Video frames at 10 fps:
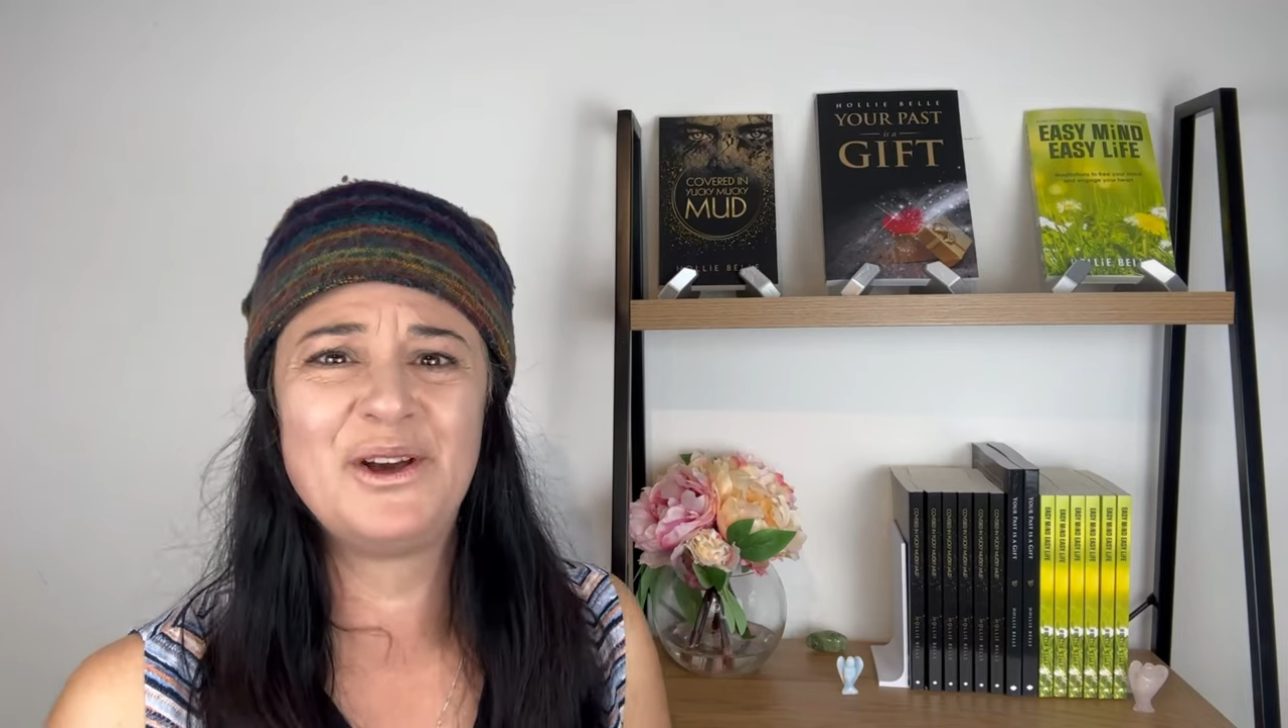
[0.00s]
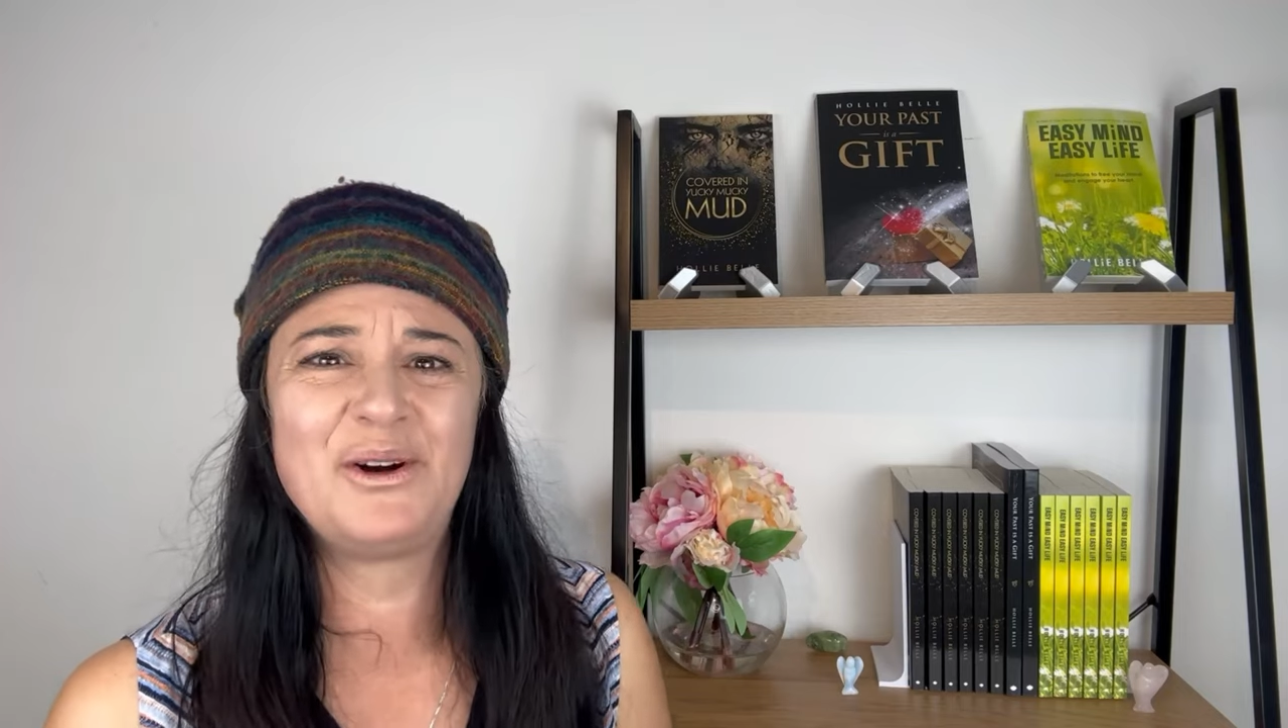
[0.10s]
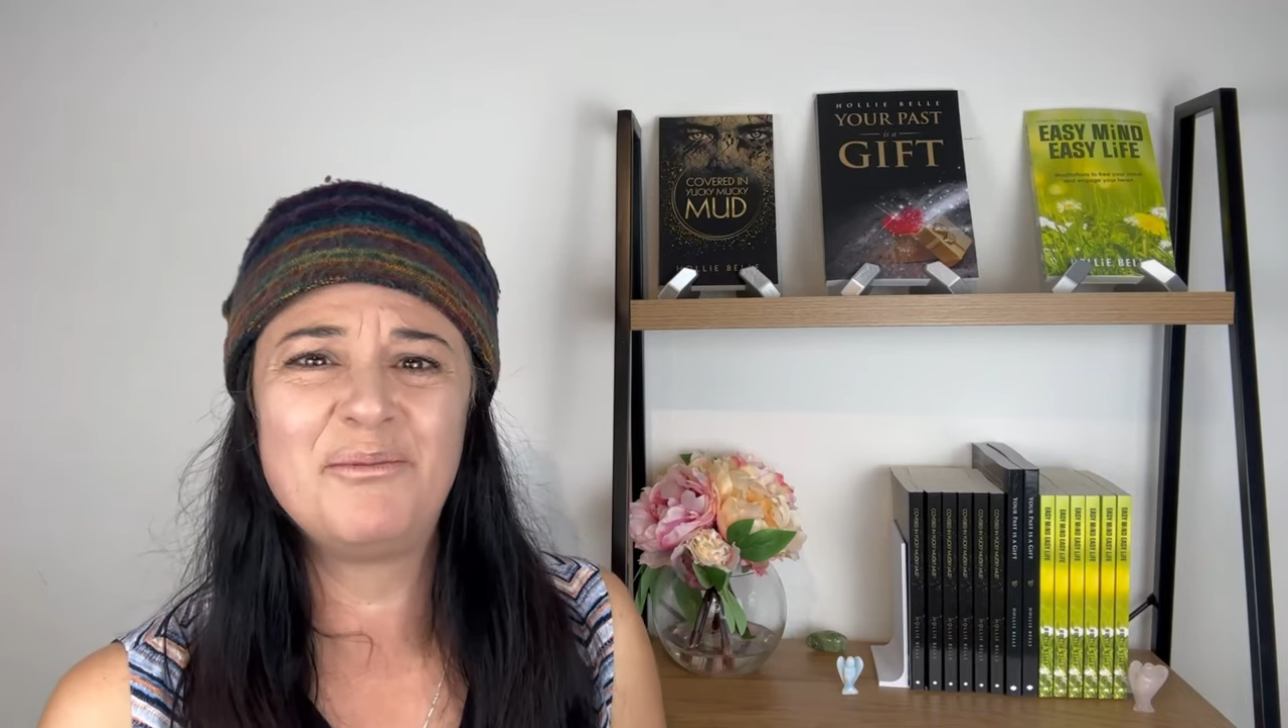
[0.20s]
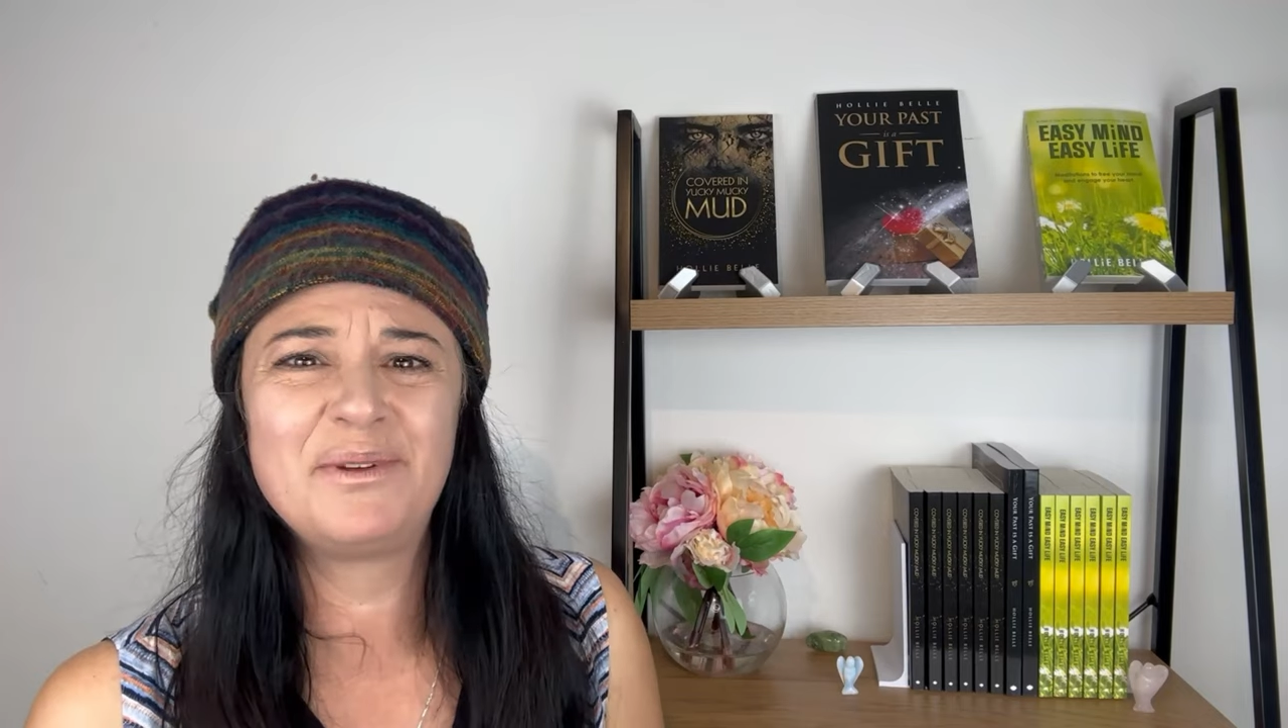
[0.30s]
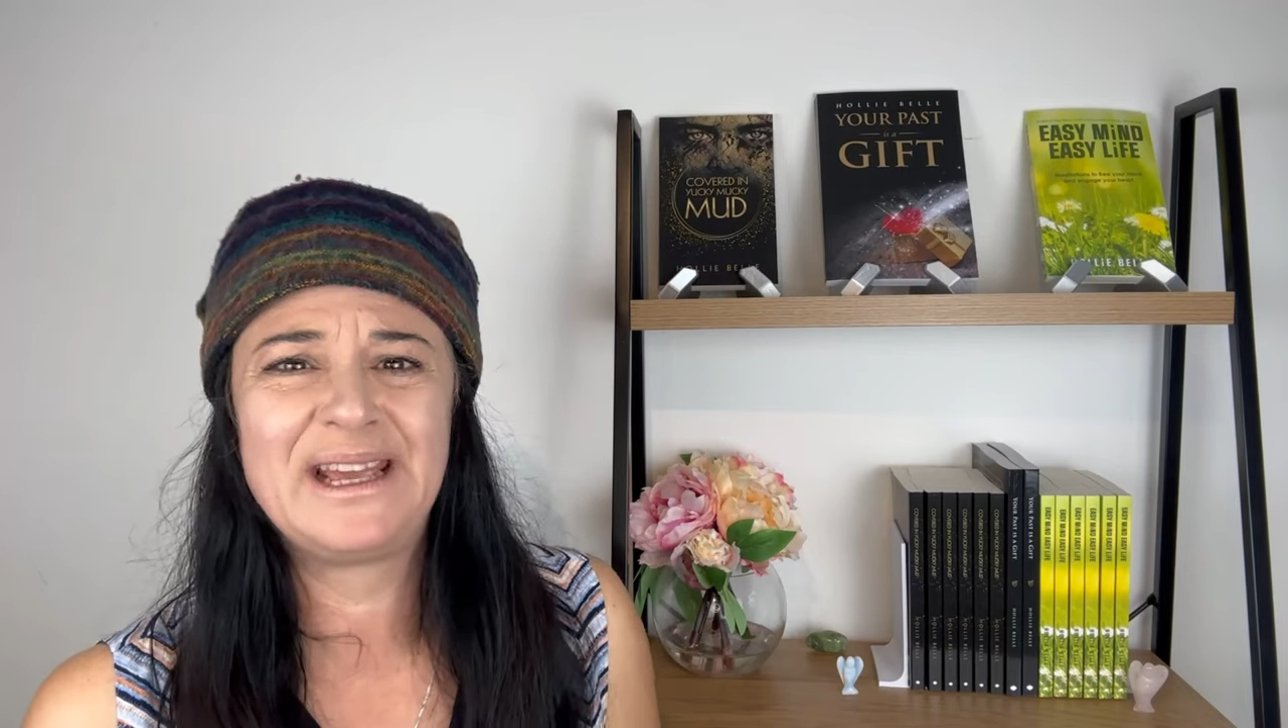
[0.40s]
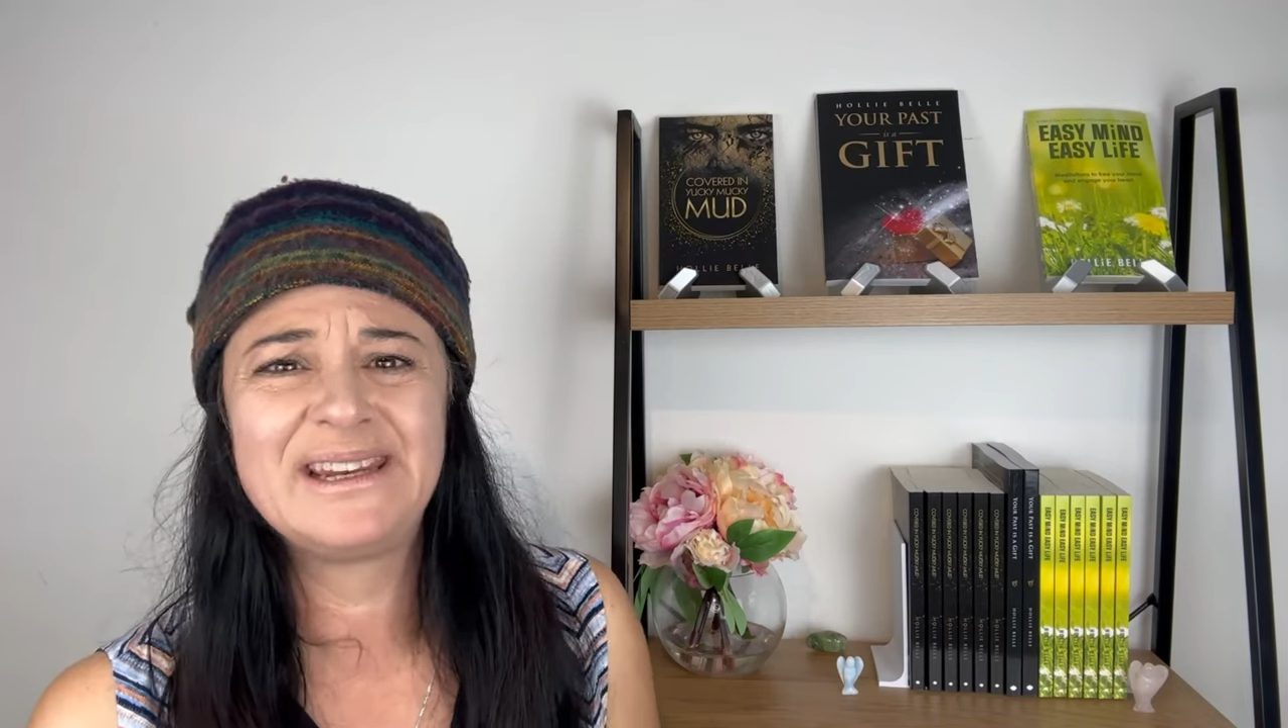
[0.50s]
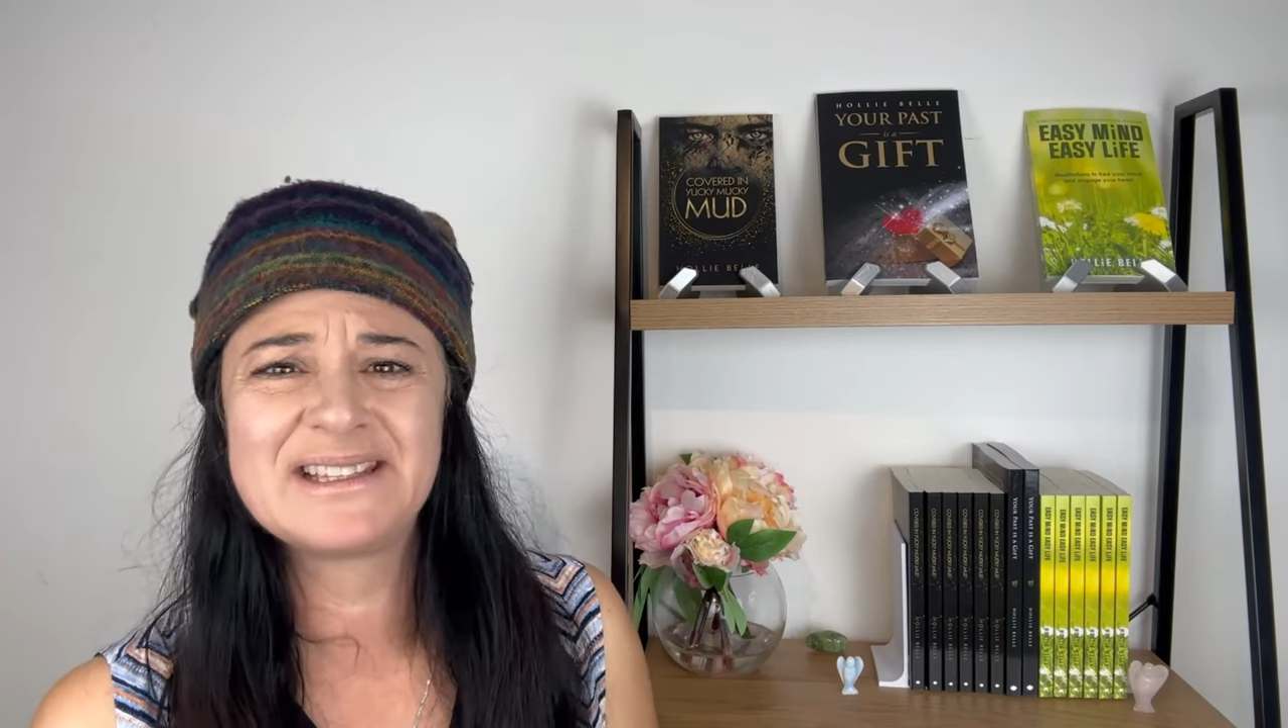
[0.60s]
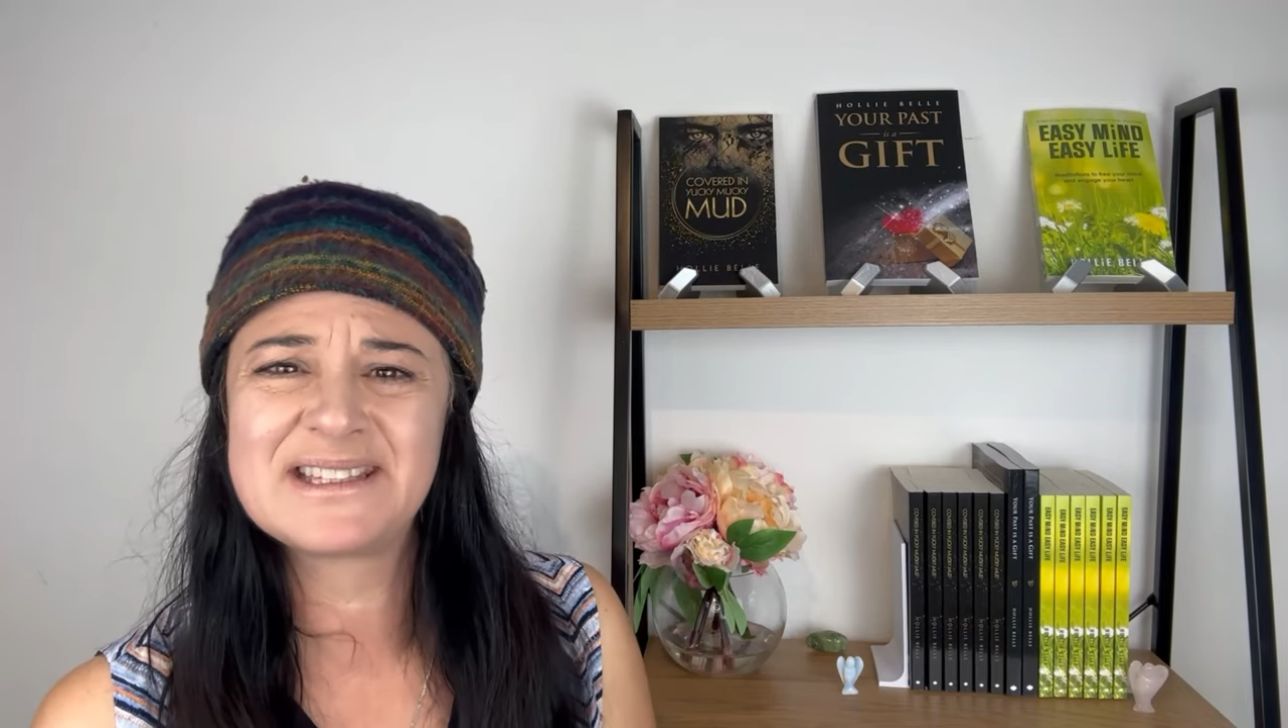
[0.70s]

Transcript: the whole planet